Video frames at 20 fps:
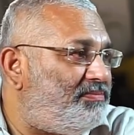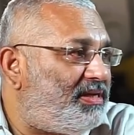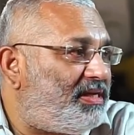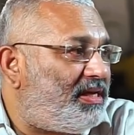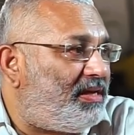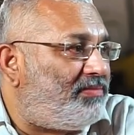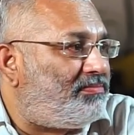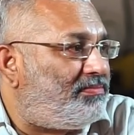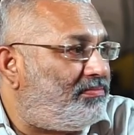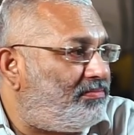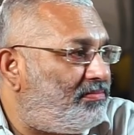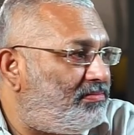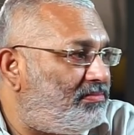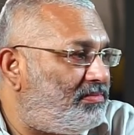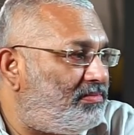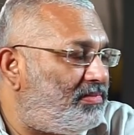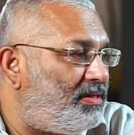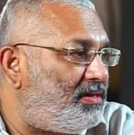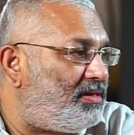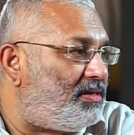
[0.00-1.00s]

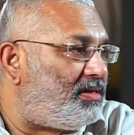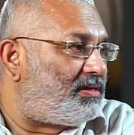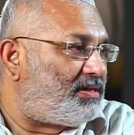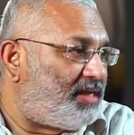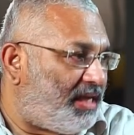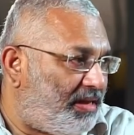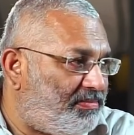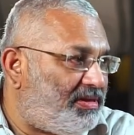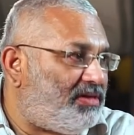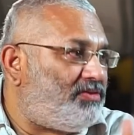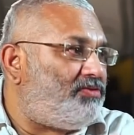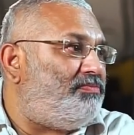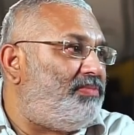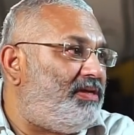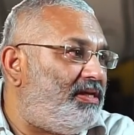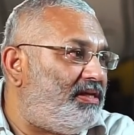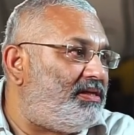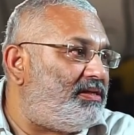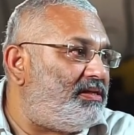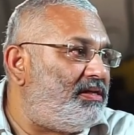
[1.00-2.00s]
came into
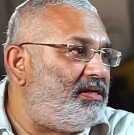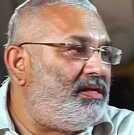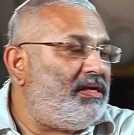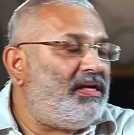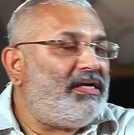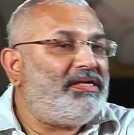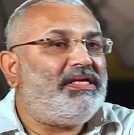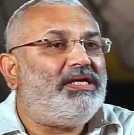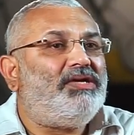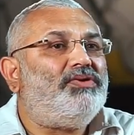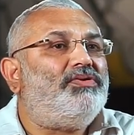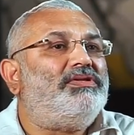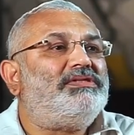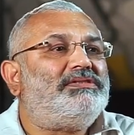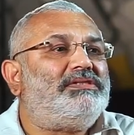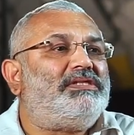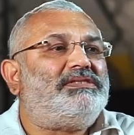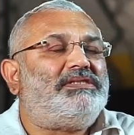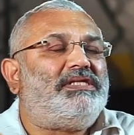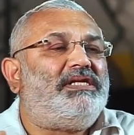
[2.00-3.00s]
being. Oh. Keyhole
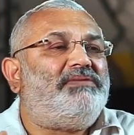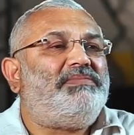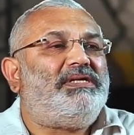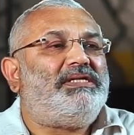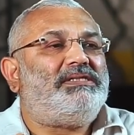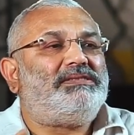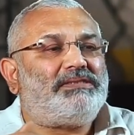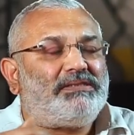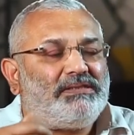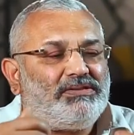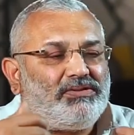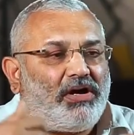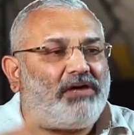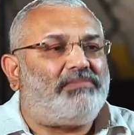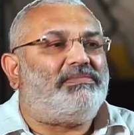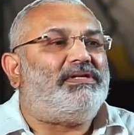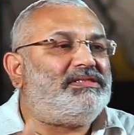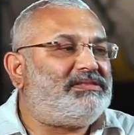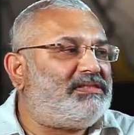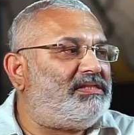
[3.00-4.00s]
surgery means
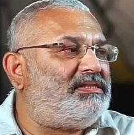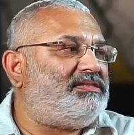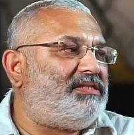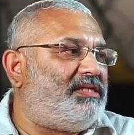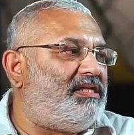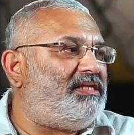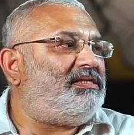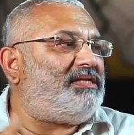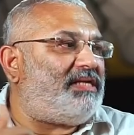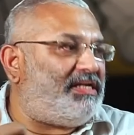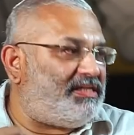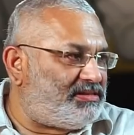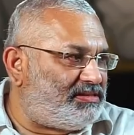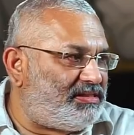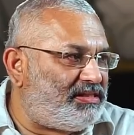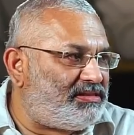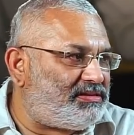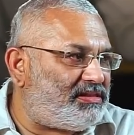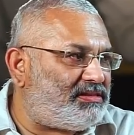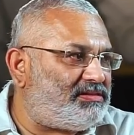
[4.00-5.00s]
normal surgery, traditional
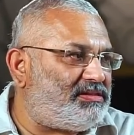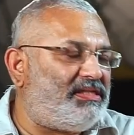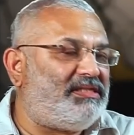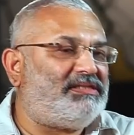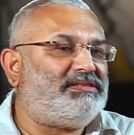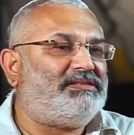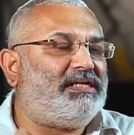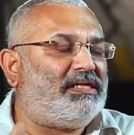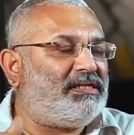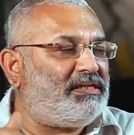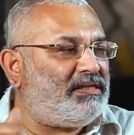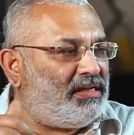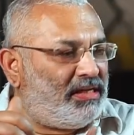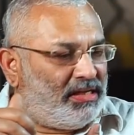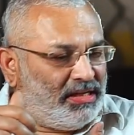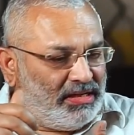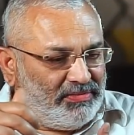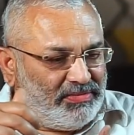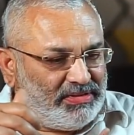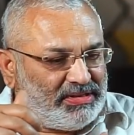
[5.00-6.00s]
surgery is, mm-hmm, done
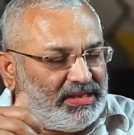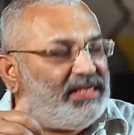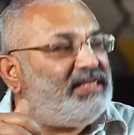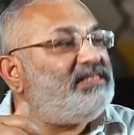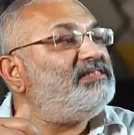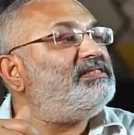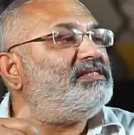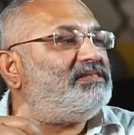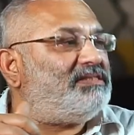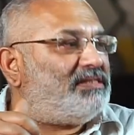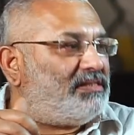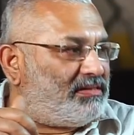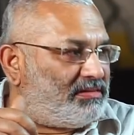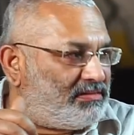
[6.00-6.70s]
with an incision.